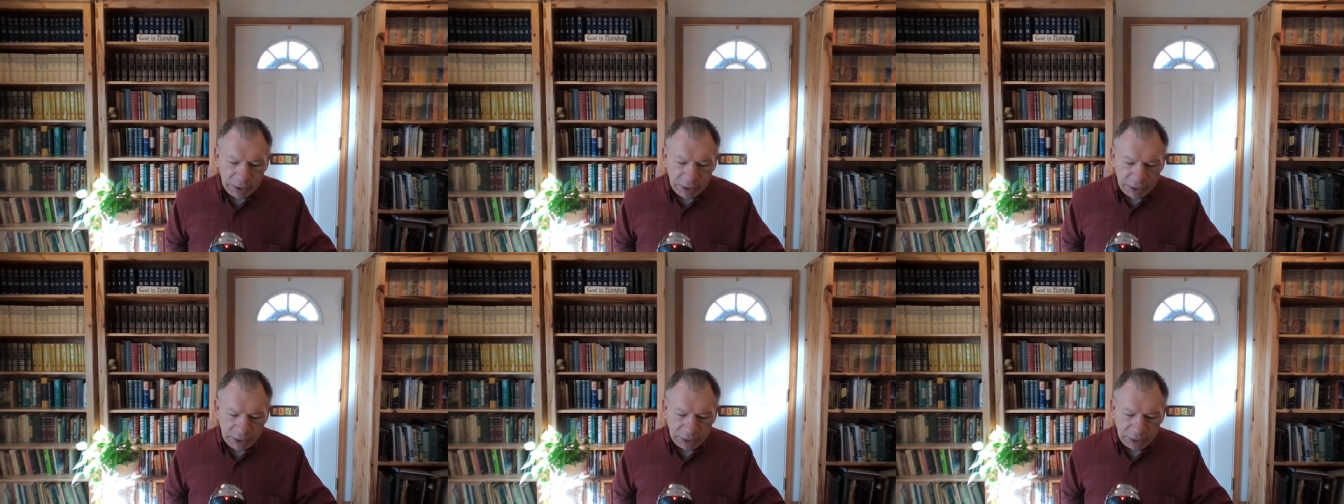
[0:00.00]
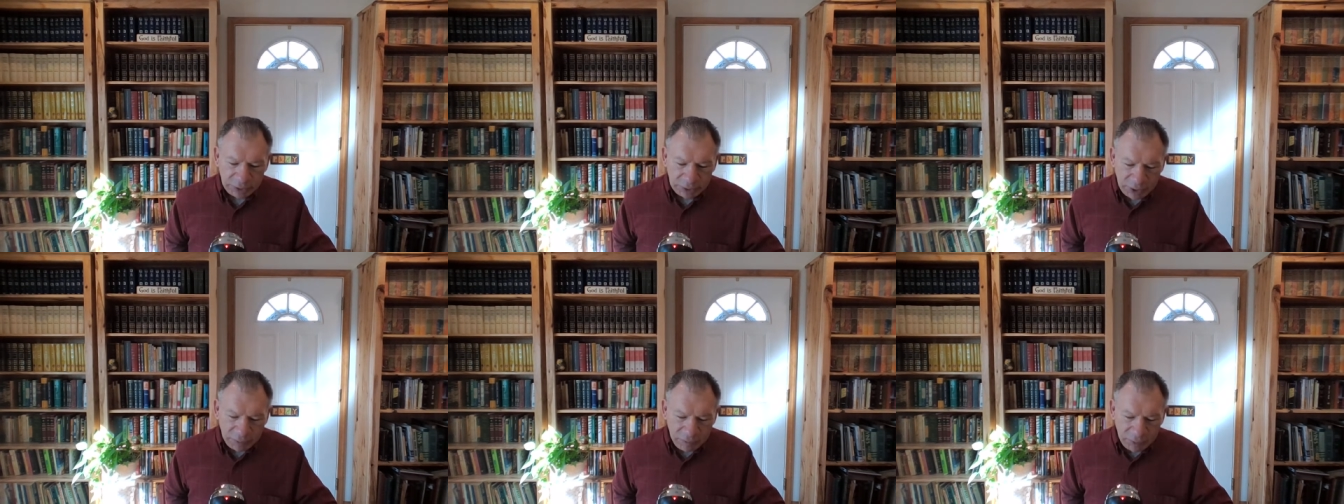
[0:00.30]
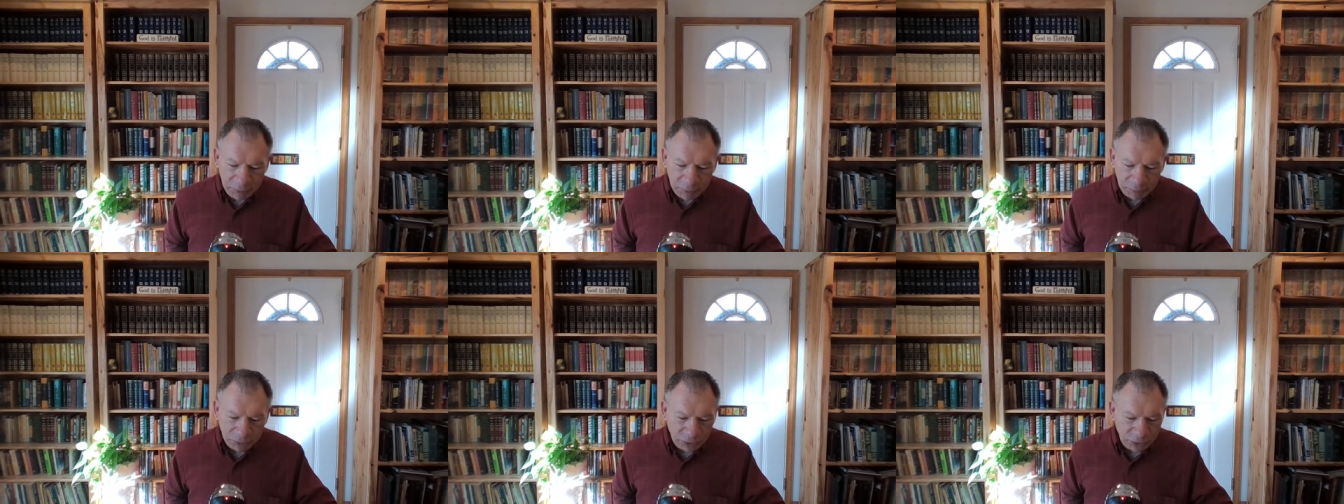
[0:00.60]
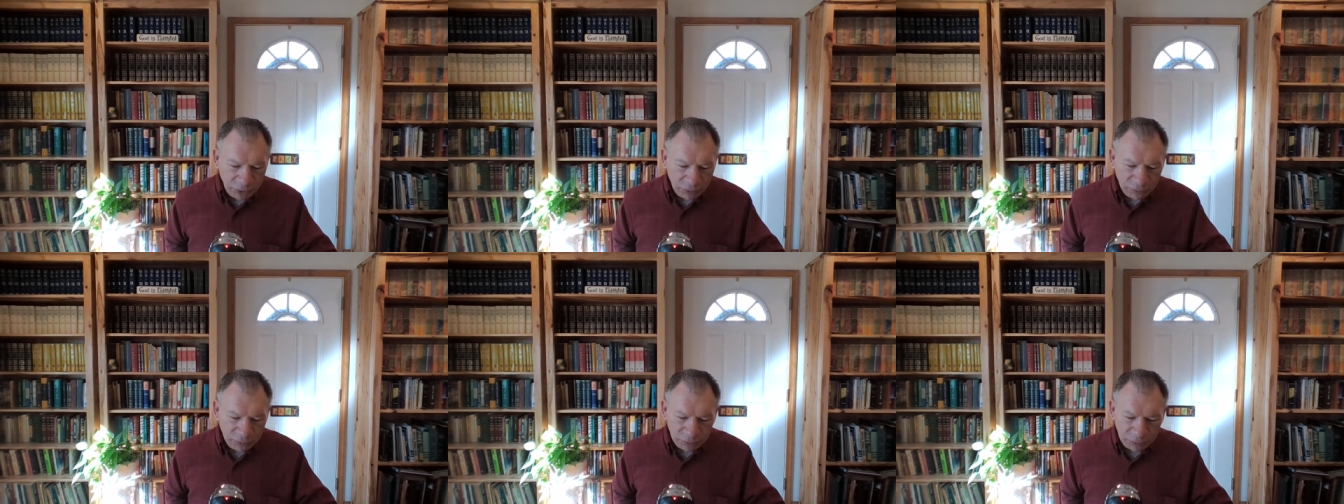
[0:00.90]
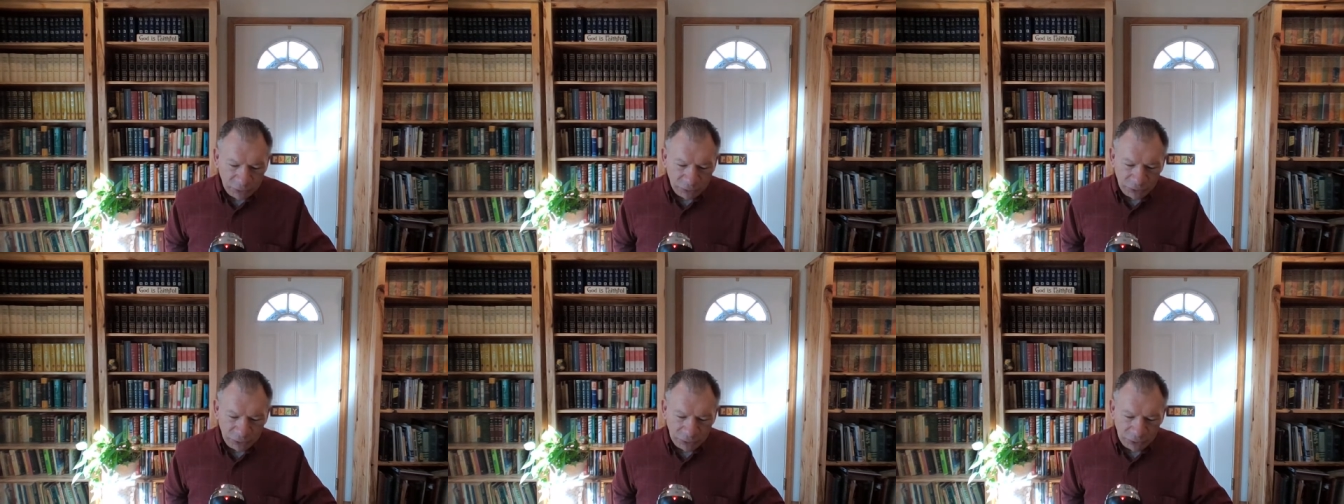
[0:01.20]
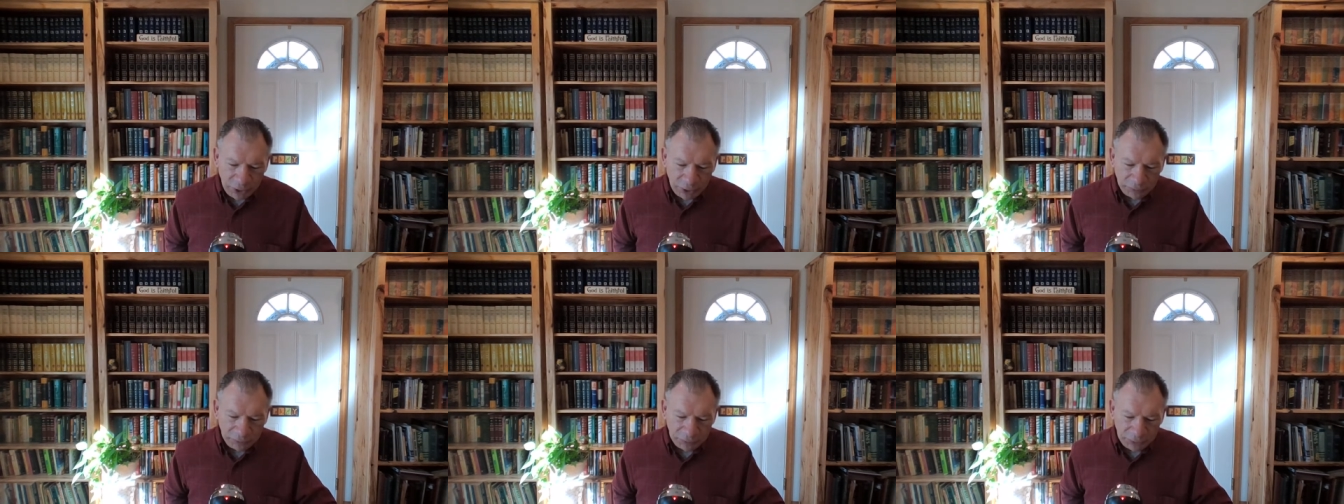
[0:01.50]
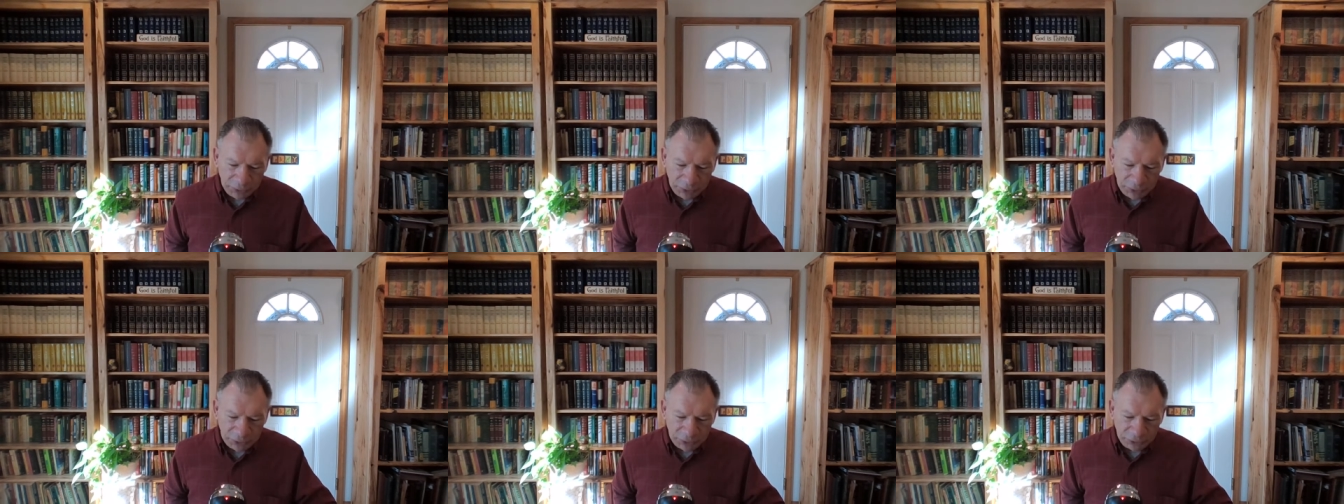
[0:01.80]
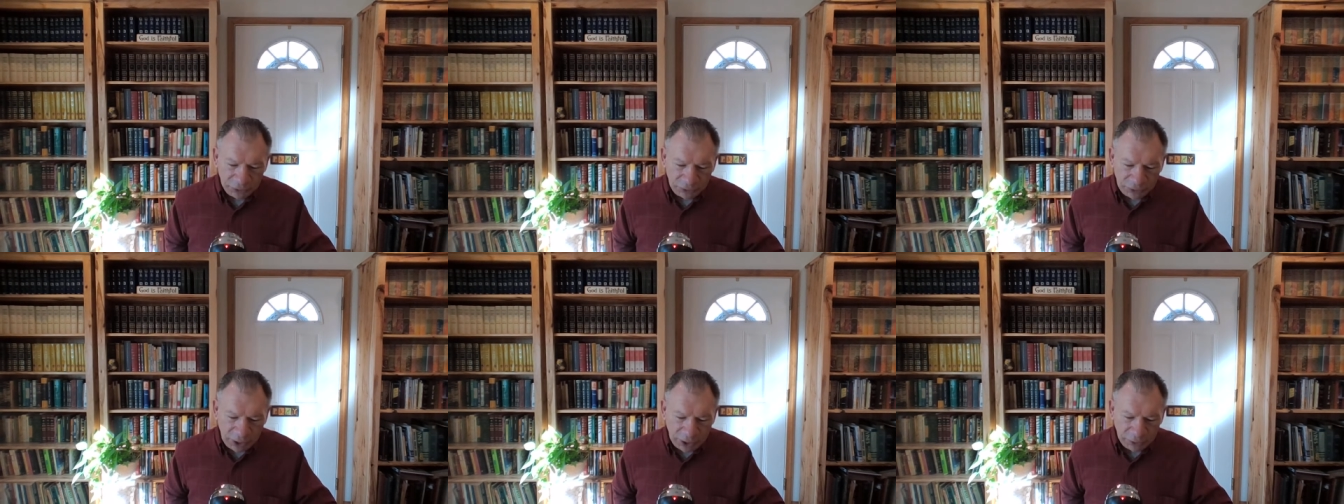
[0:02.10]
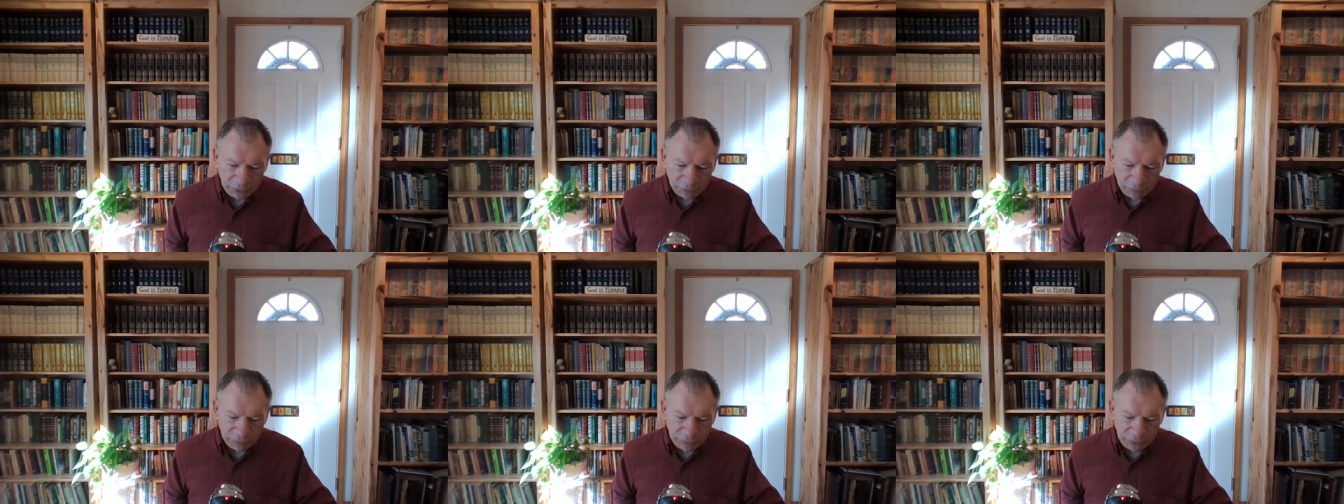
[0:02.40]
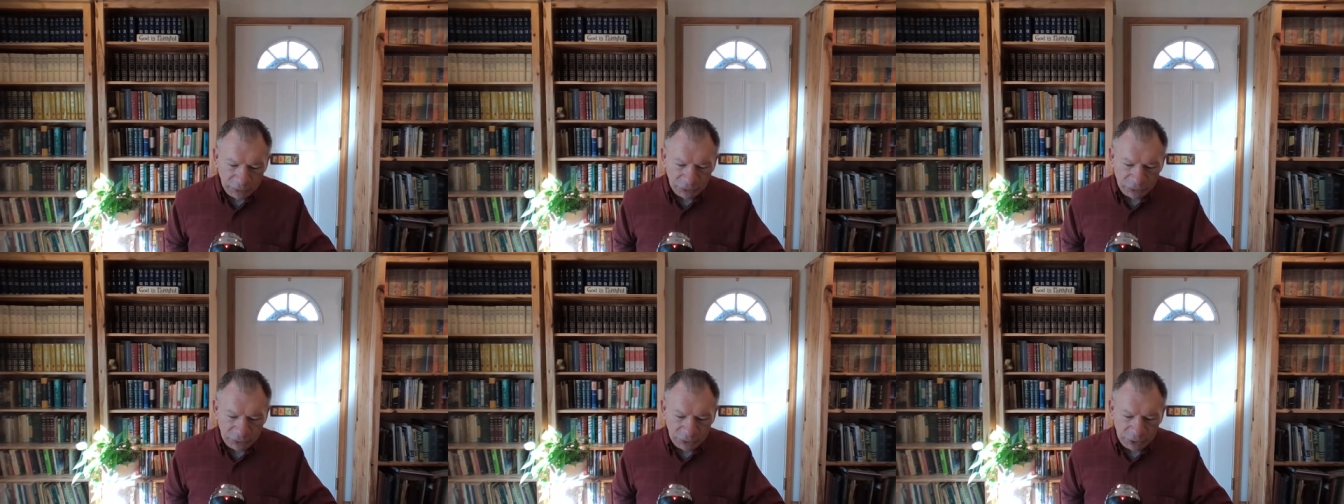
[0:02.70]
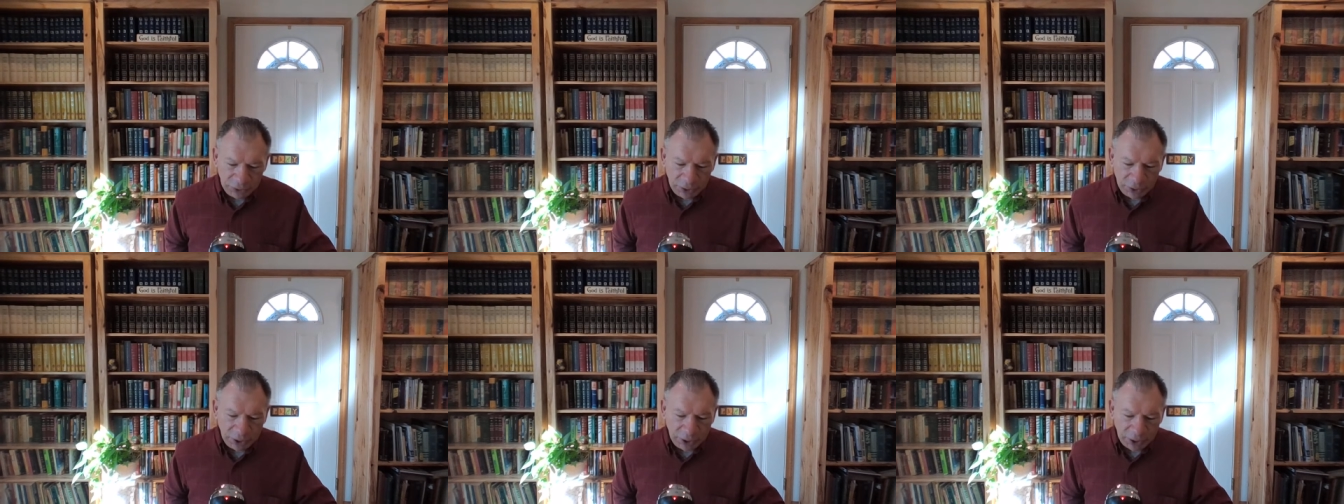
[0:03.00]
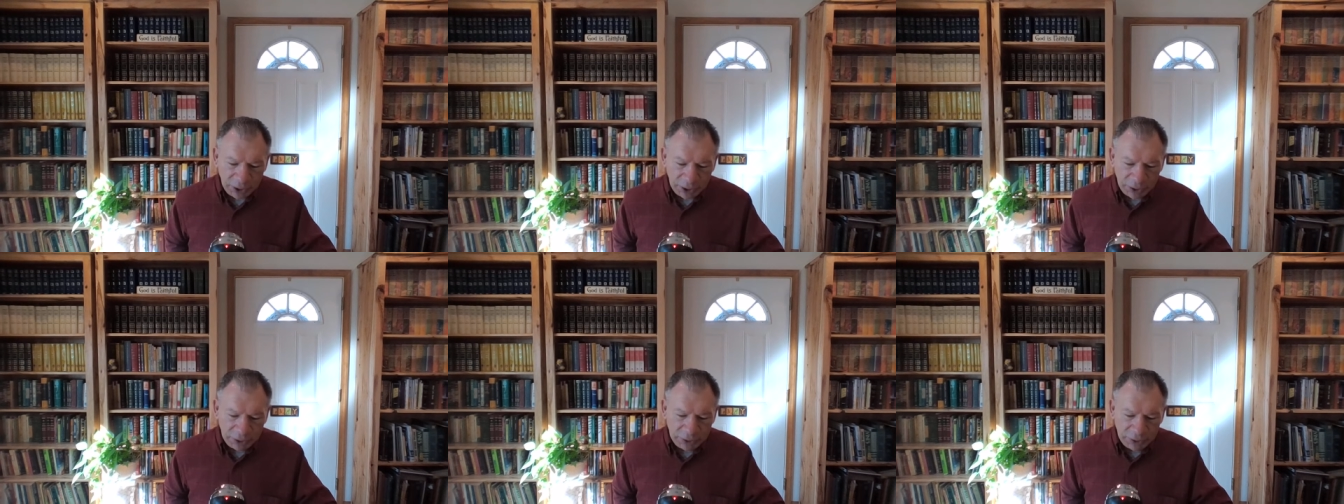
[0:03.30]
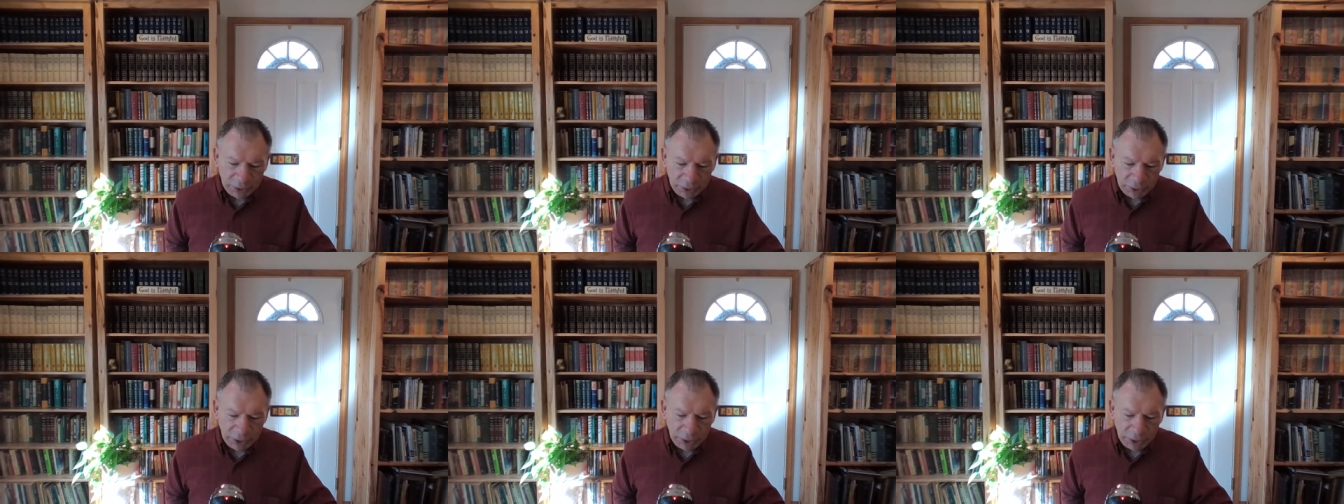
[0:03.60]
and hath given himself for us an offering and a sacrifice to God